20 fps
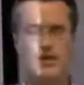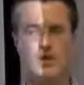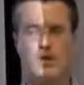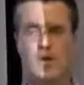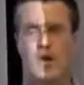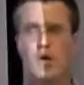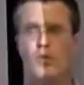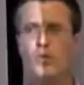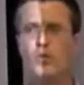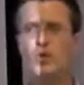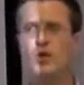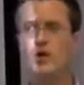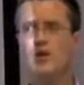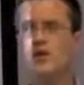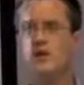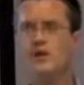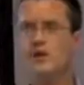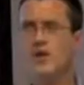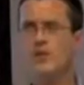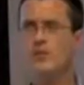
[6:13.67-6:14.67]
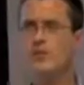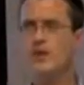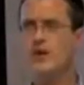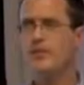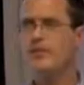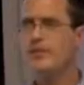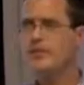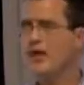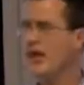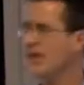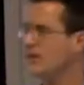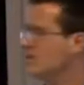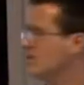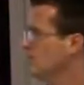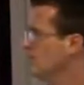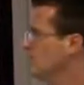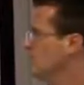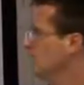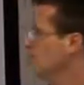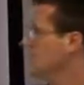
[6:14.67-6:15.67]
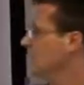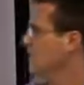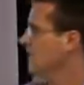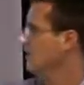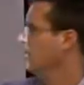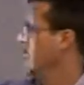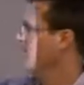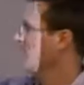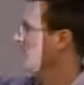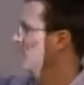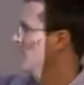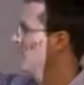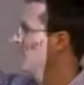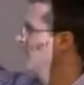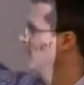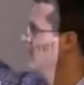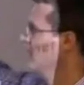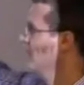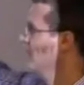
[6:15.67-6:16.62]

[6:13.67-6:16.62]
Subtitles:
Now we want to tell people outside the company about